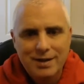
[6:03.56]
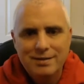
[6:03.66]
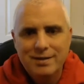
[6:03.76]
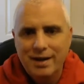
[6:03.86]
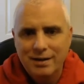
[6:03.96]

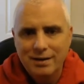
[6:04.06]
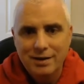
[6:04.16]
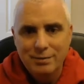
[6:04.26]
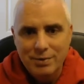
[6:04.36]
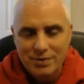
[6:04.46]
He's there.
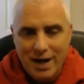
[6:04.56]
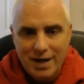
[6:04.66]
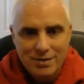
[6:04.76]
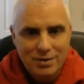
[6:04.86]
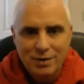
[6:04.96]
He's
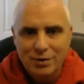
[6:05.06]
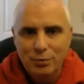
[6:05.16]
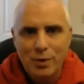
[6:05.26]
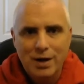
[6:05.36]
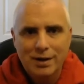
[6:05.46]
beside you.
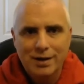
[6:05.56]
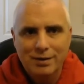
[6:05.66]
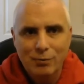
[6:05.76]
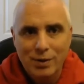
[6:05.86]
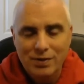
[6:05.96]
He's
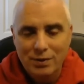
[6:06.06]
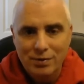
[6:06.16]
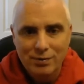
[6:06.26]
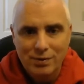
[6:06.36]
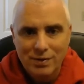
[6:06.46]
walking with you
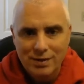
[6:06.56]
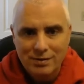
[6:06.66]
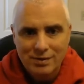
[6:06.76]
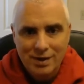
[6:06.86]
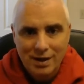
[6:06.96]
through
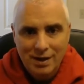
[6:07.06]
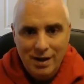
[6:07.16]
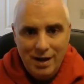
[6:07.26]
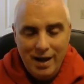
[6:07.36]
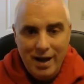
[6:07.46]
this.
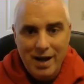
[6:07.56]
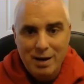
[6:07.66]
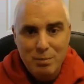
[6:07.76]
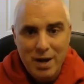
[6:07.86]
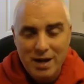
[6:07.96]
And
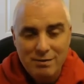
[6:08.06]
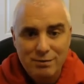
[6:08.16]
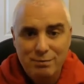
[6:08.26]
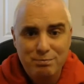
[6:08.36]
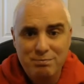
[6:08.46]
it may
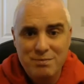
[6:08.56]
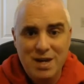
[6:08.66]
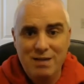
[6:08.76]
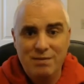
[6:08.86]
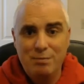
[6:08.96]
have
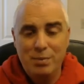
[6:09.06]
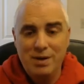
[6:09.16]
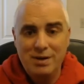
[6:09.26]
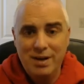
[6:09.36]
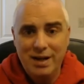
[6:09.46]
even
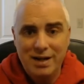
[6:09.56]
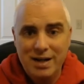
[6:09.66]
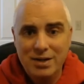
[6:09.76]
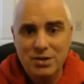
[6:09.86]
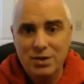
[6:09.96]
been like an
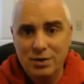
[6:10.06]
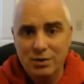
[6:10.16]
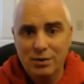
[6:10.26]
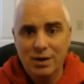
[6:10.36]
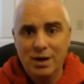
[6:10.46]

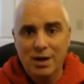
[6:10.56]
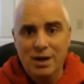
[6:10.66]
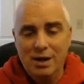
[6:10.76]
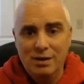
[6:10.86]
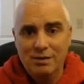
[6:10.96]
issue
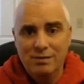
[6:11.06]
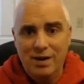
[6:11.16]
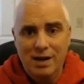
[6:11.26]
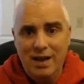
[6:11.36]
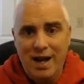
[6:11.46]
of
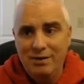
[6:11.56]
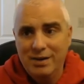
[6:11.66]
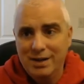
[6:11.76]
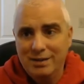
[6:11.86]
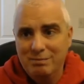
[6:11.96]

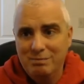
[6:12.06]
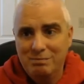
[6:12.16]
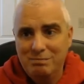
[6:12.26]
allowing